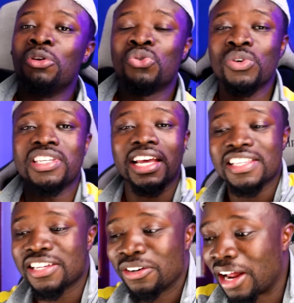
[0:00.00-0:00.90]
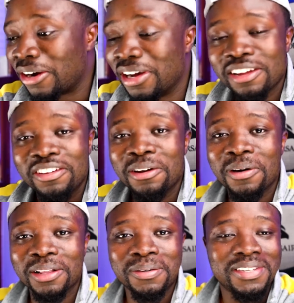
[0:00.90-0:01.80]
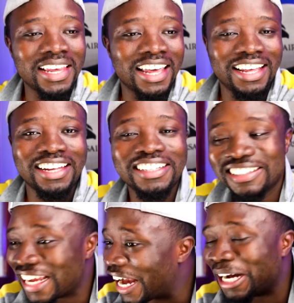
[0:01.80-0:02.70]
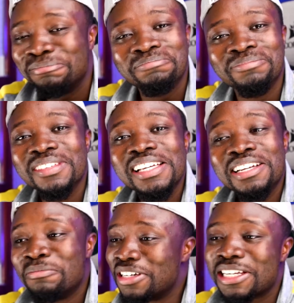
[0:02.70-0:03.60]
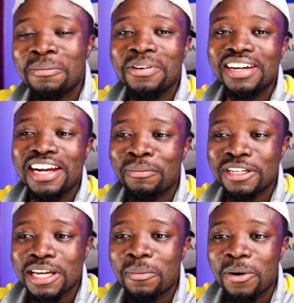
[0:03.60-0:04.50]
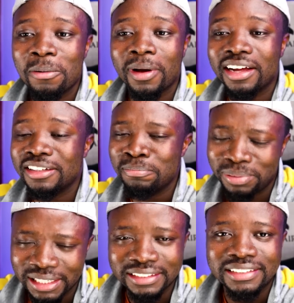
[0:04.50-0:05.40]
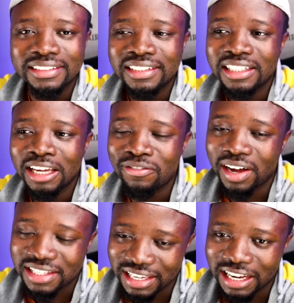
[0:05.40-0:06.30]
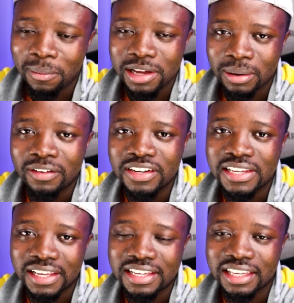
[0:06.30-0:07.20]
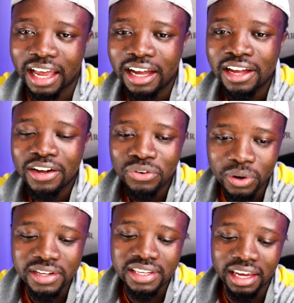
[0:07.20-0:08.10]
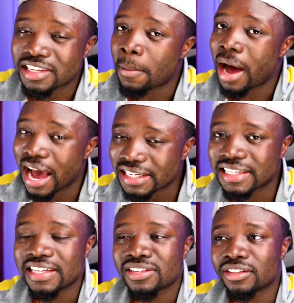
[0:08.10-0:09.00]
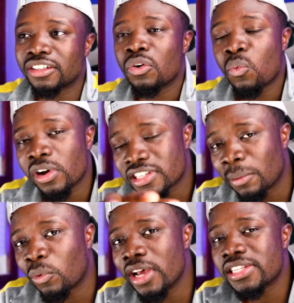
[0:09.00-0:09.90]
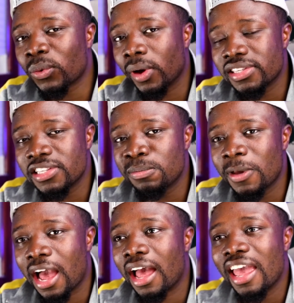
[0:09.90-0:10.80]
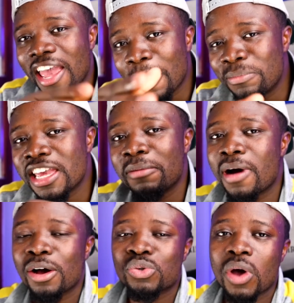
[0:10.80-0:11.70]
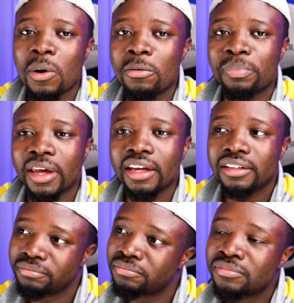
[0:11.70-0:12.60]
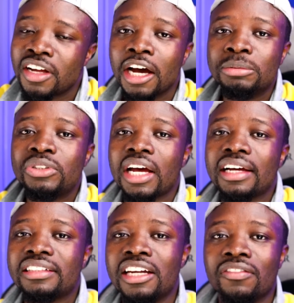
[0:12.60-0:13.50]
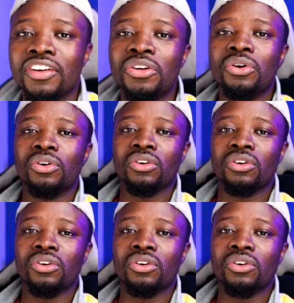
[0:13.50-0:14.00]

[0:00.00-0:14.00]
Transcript: 2 cents, and I don't even know what to say. Yeah. And please, if you are thinking about some of these things, no, sir. Some actions, you know, was some consequences. Via, be a boss who I won't pay. Abuja, no video,